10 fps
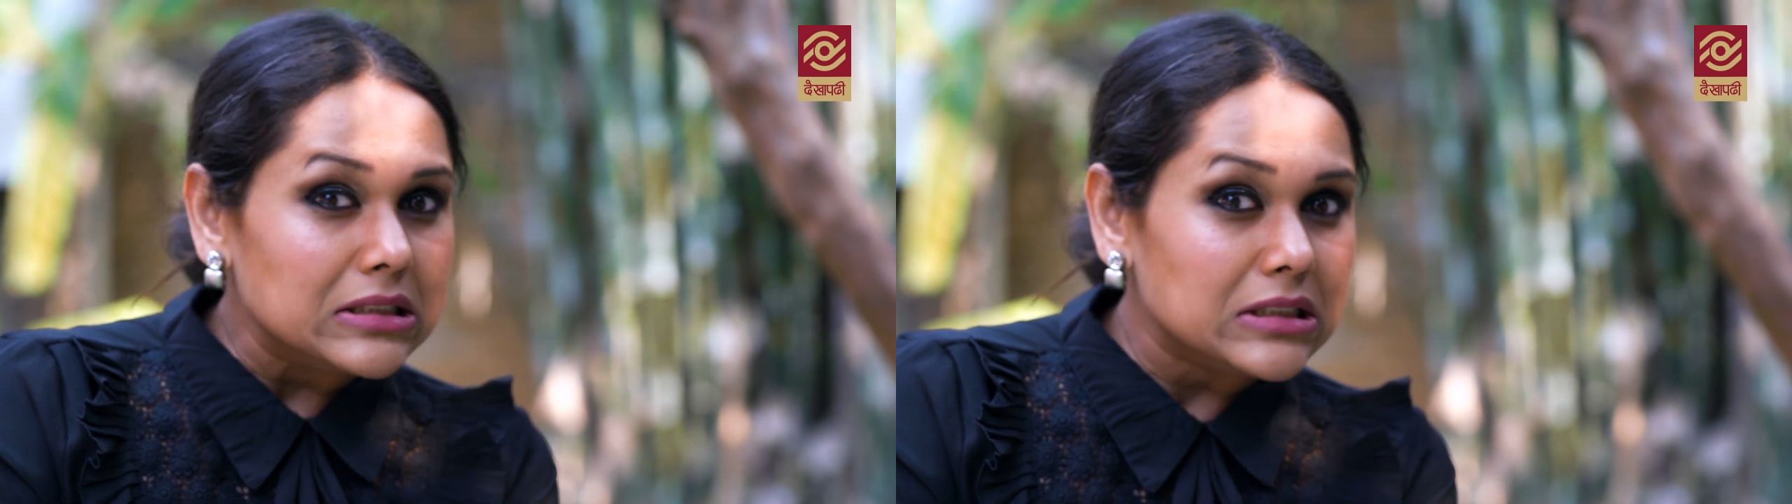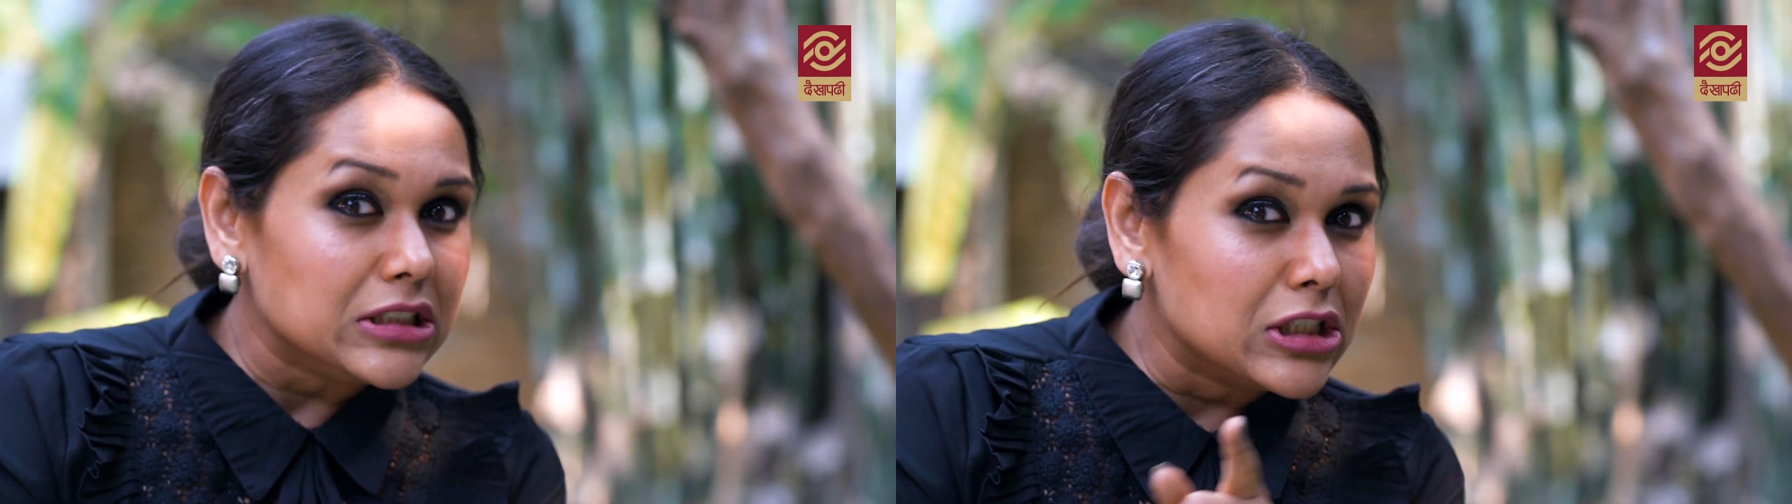
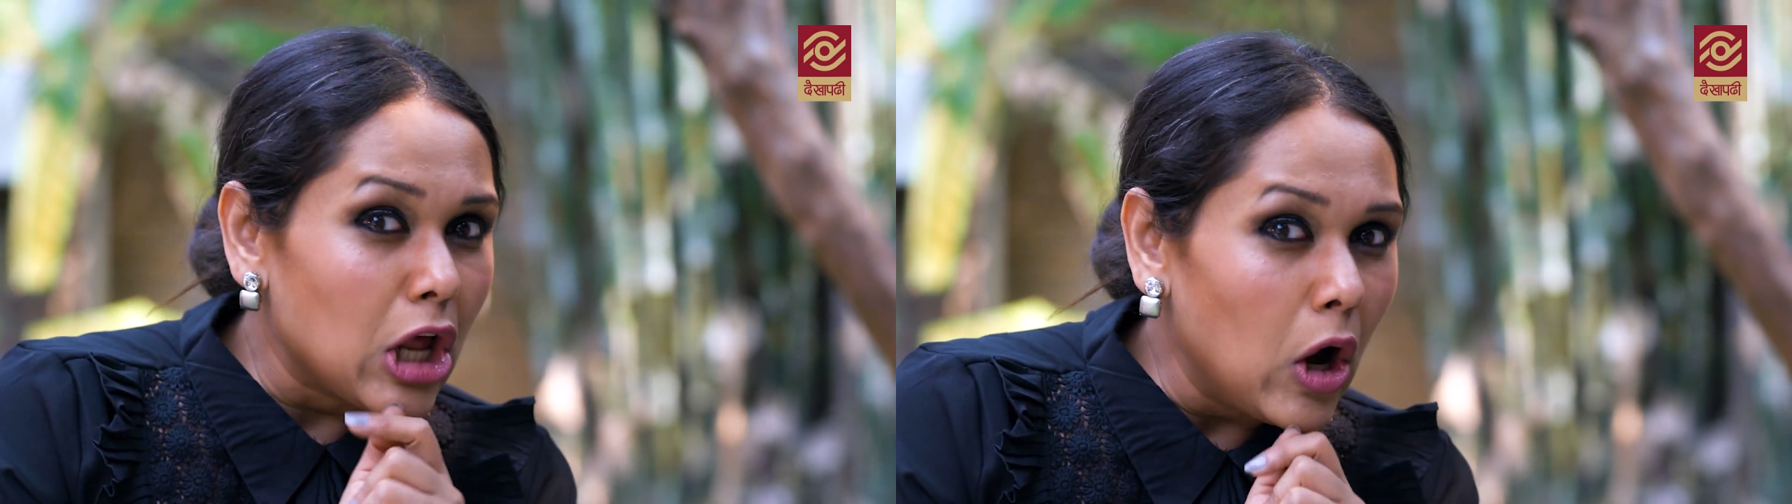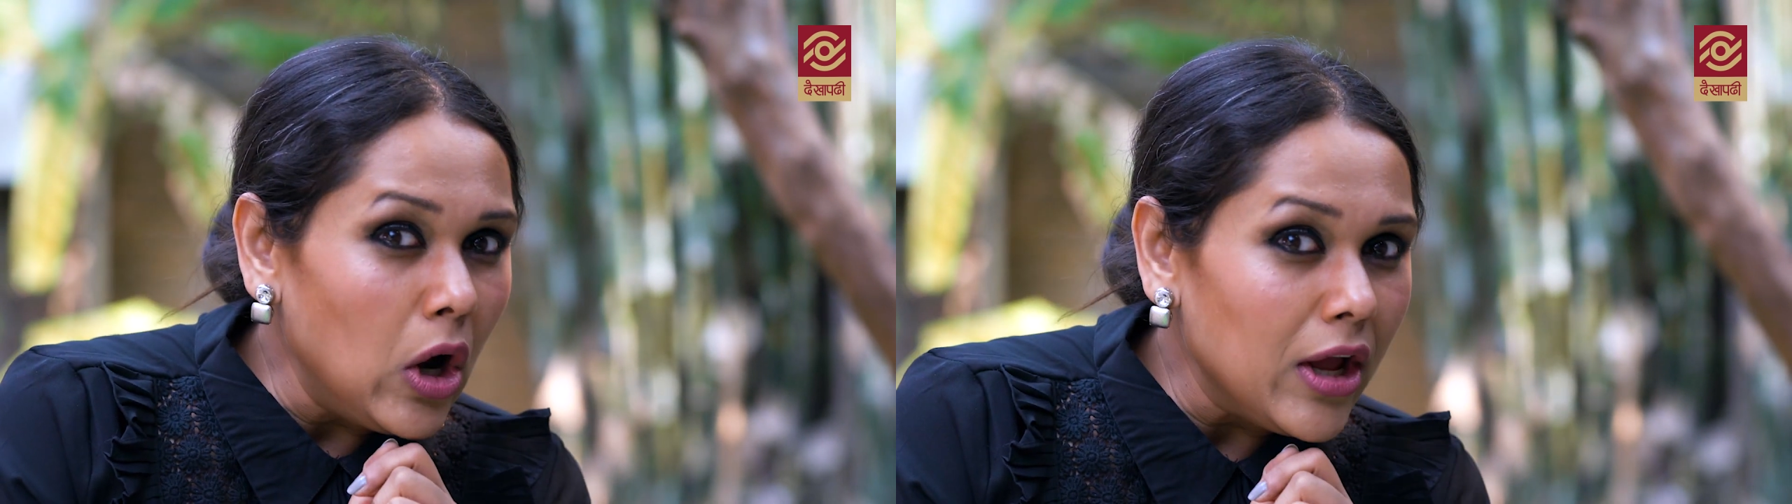Do you
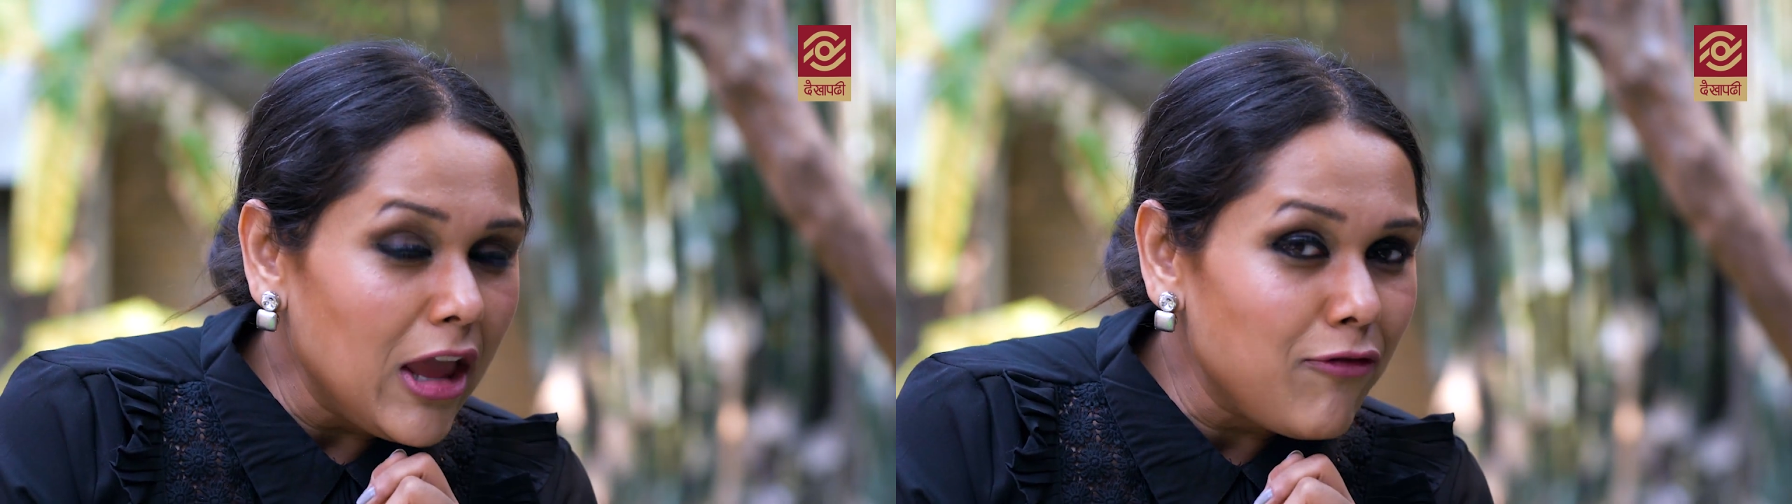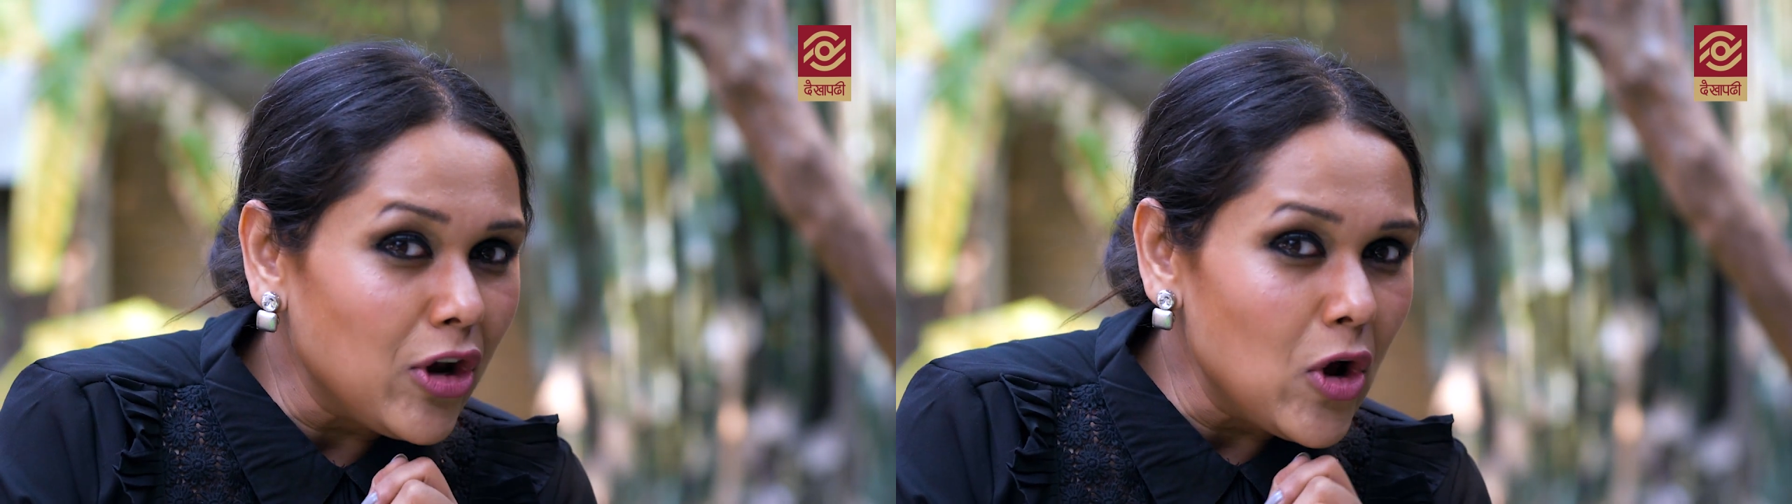know? If you